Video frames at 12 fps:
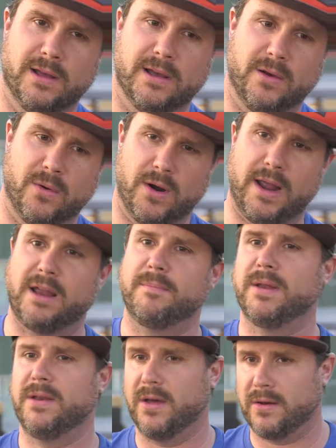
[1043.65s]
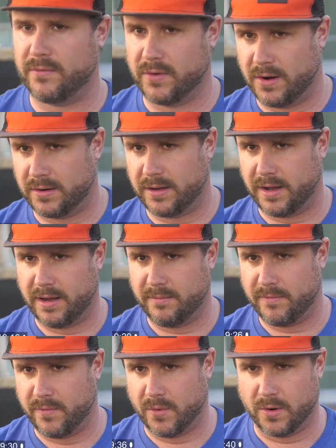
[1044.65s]
or had been done for a long
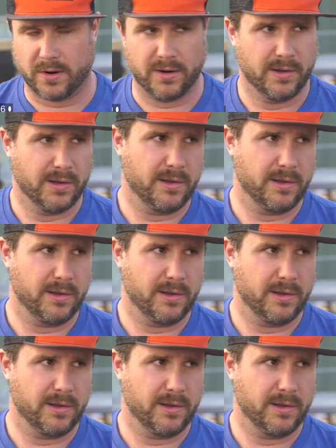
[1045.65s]
time, for